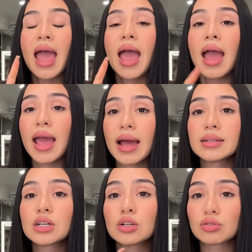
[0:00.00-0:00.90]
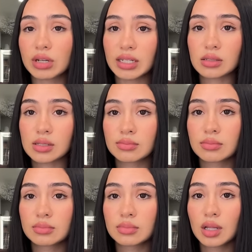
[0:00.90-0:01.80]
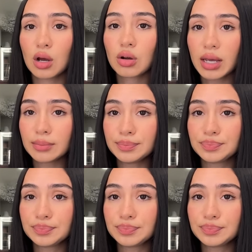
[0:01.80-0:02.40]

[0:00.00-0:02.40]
and greens, okay?